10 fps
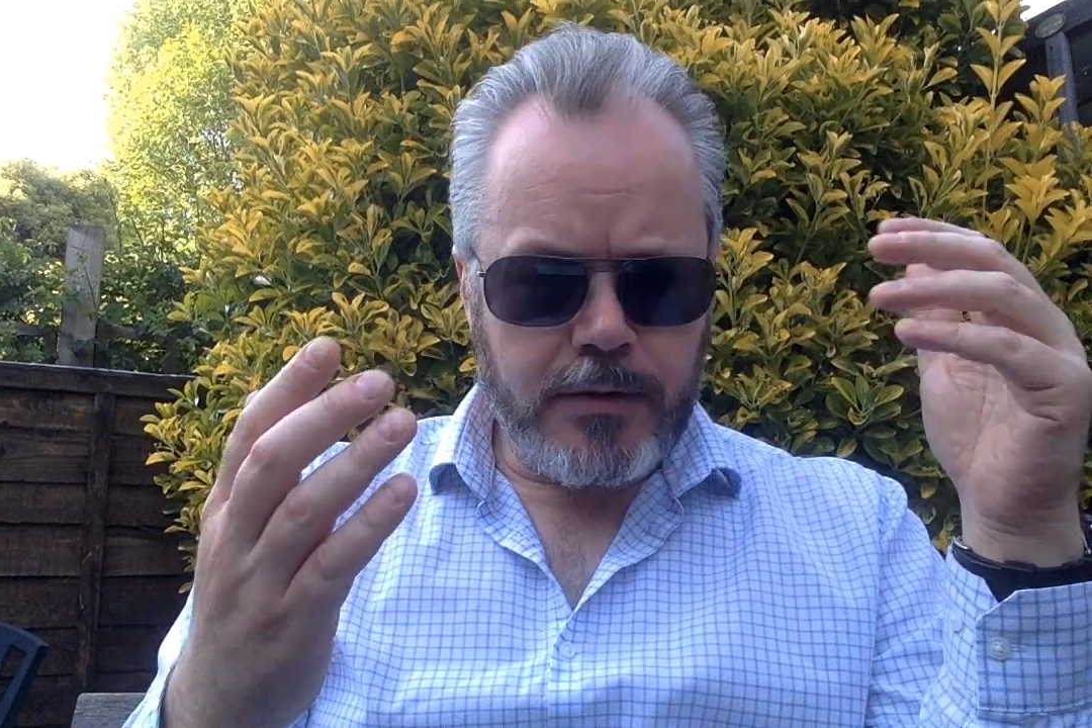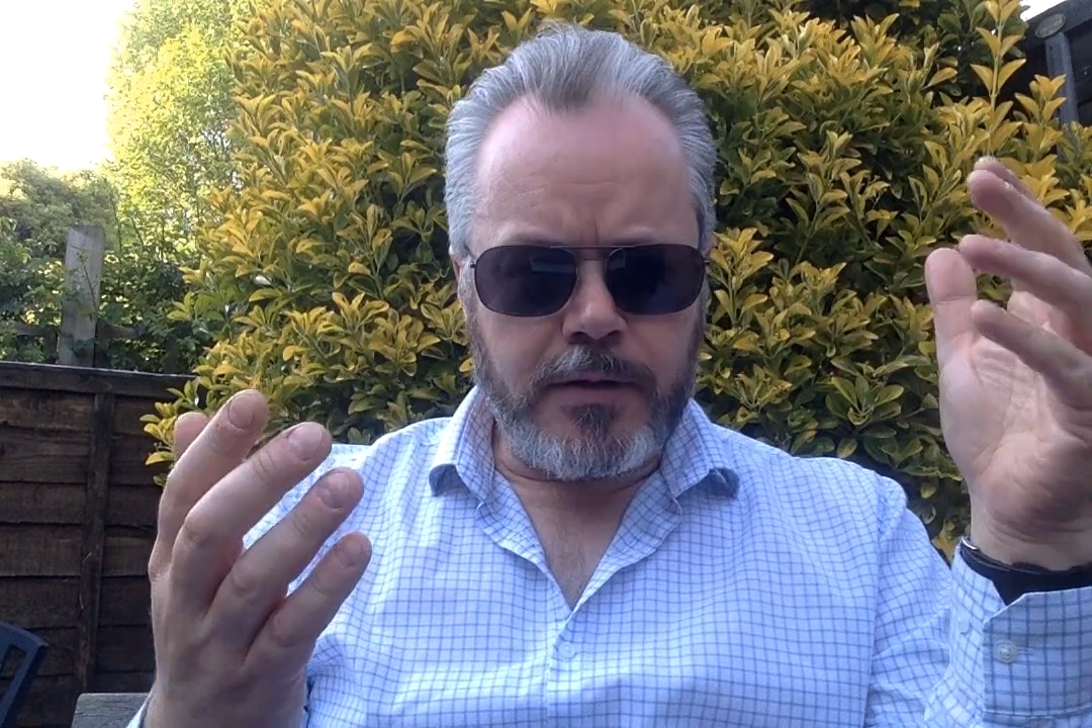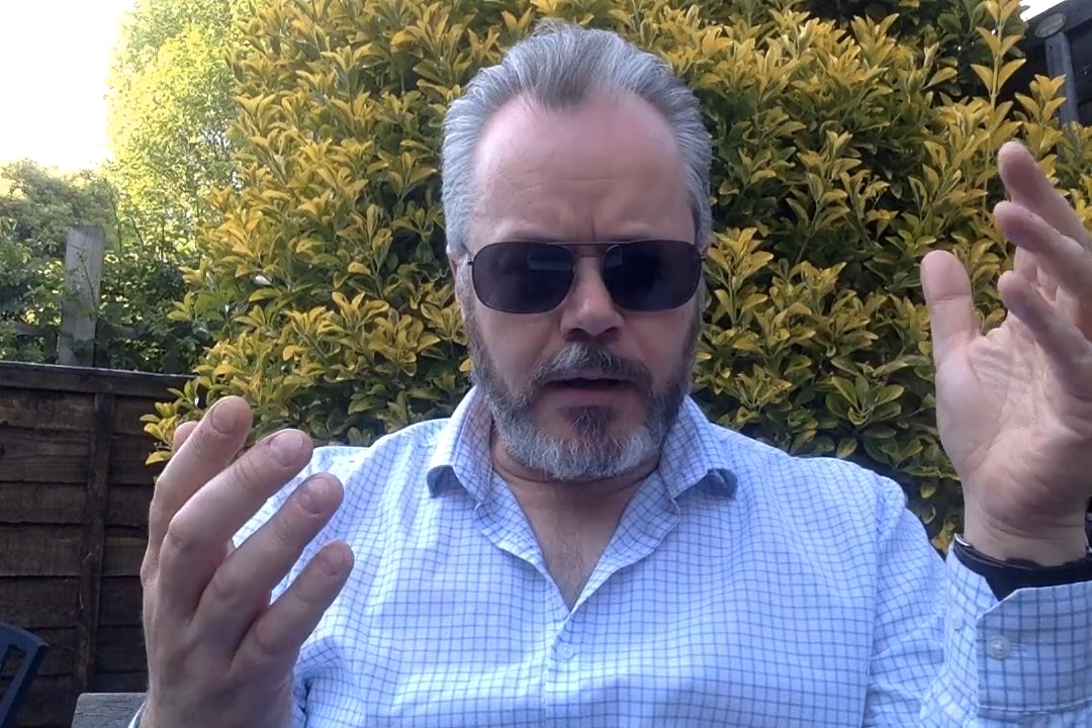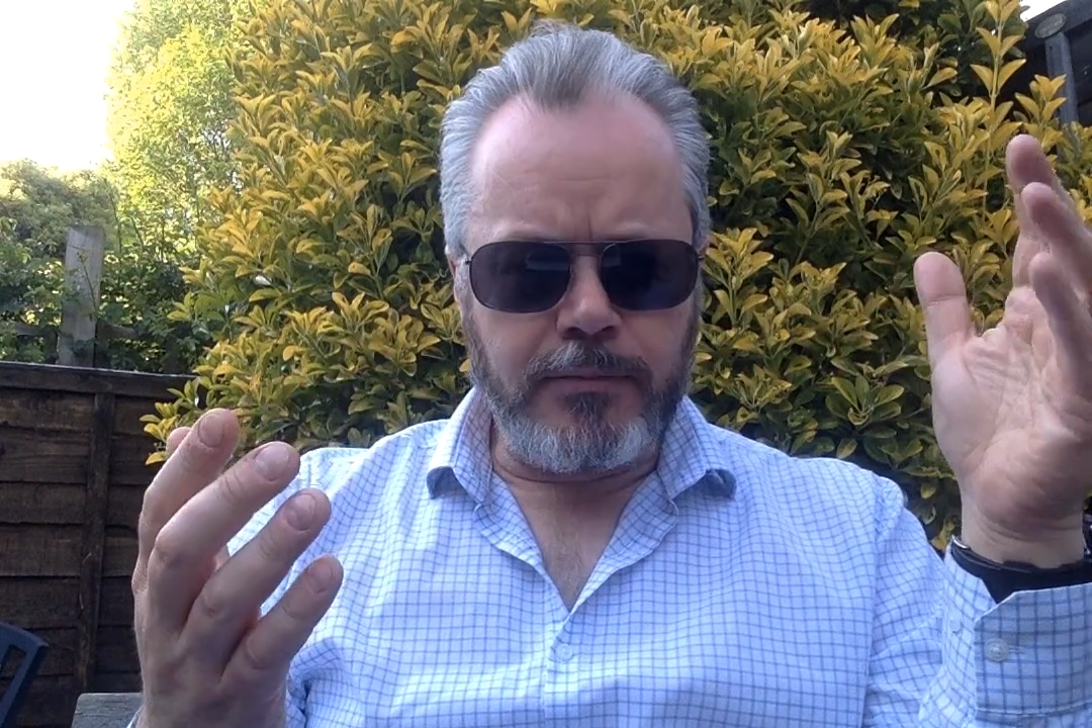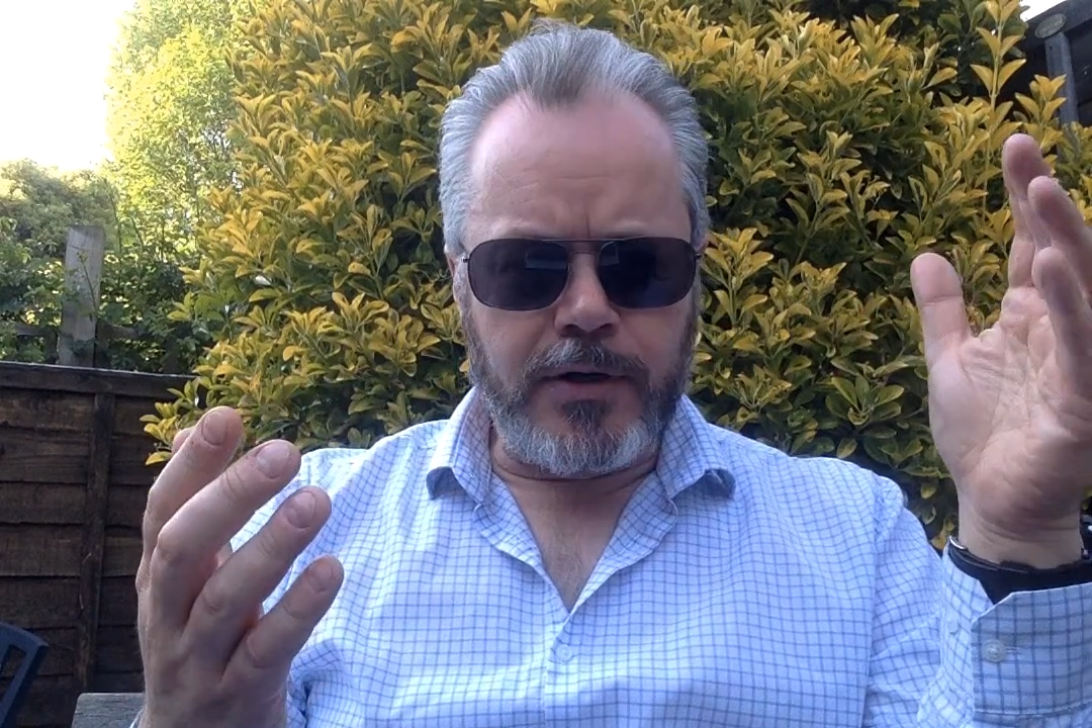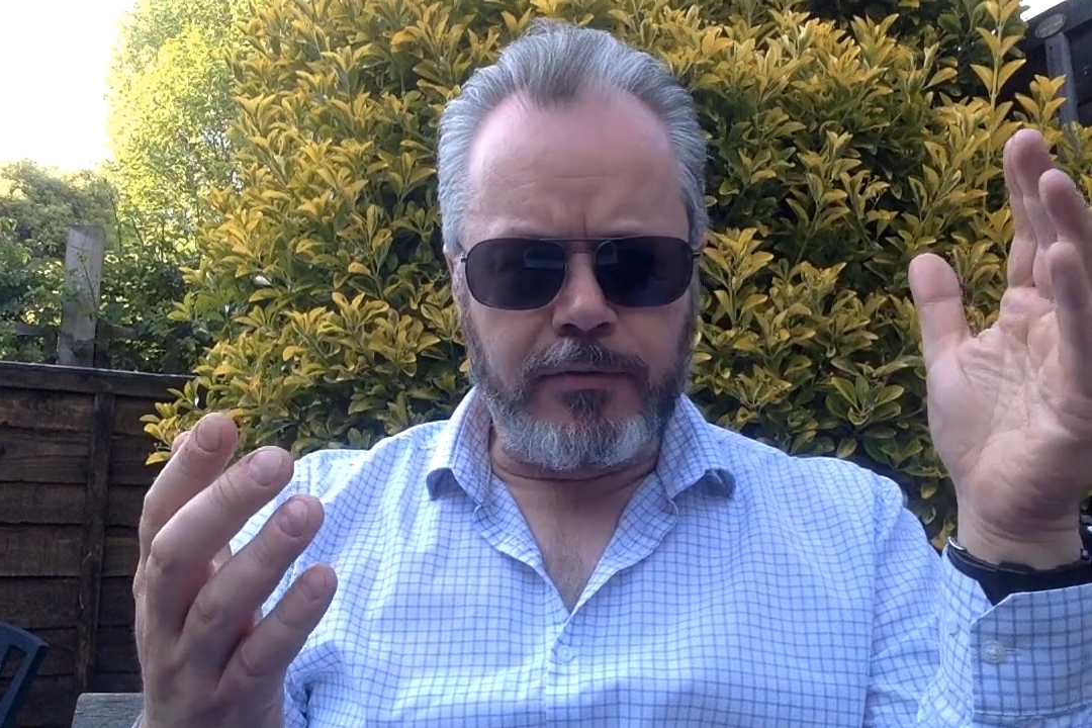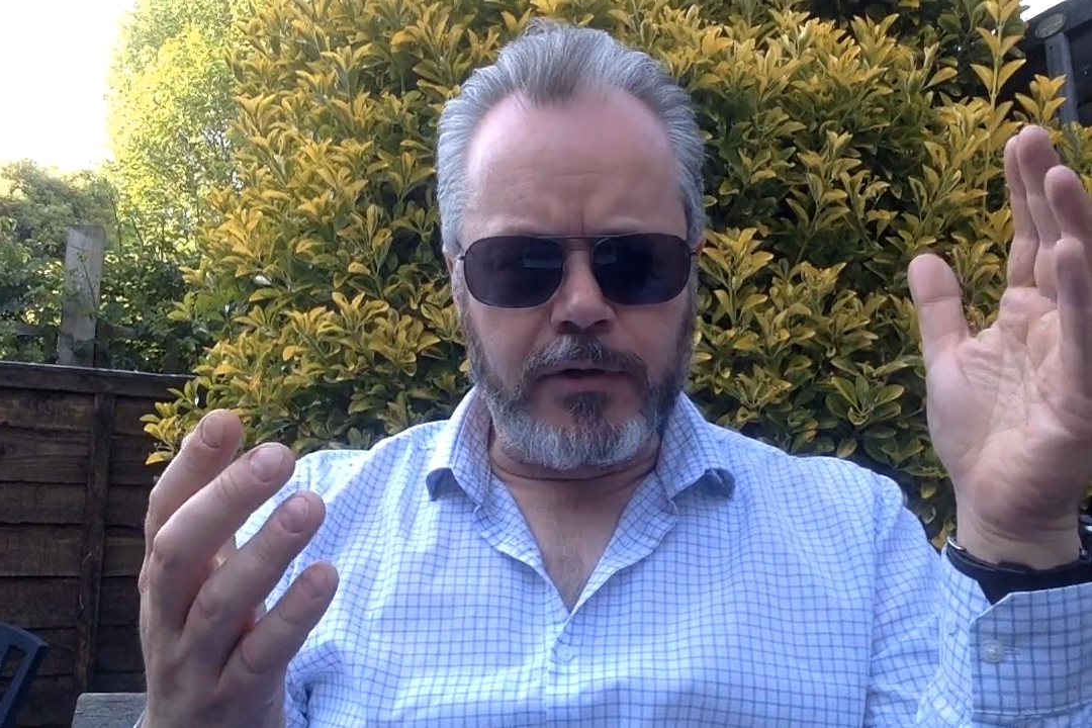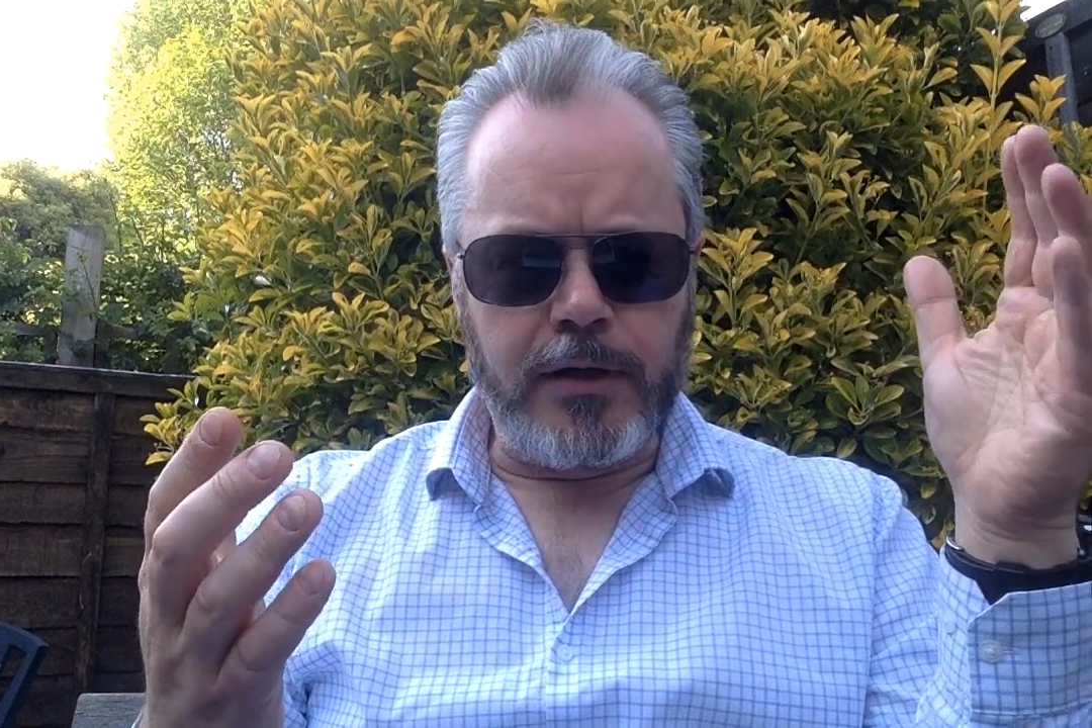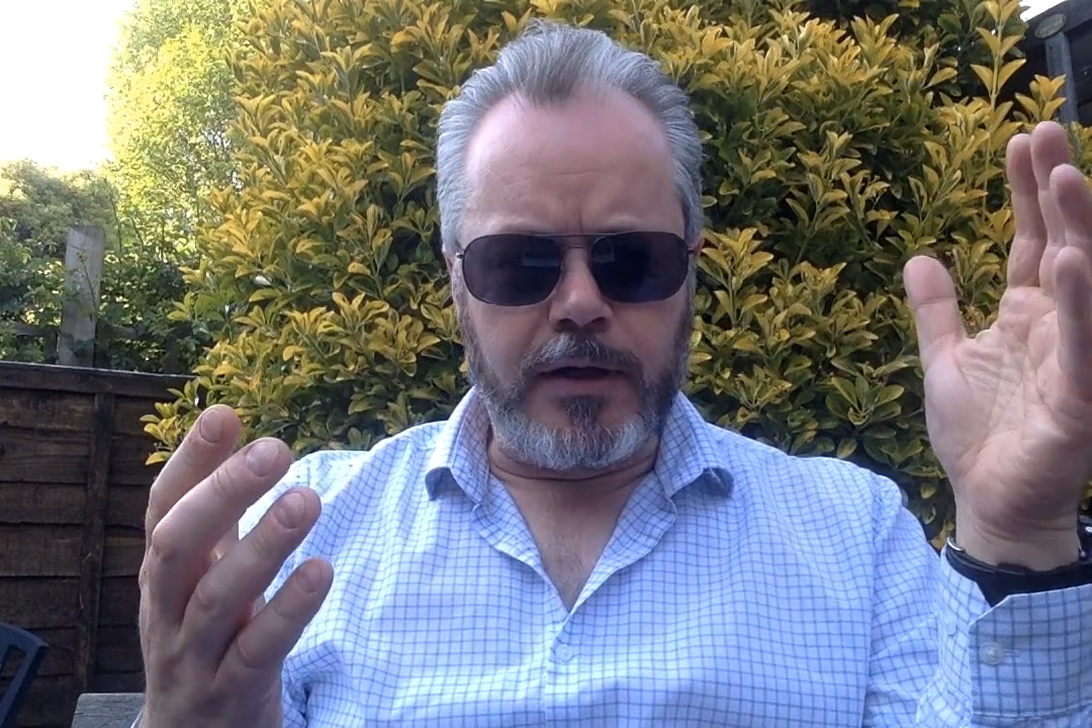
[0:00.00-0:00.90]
time travel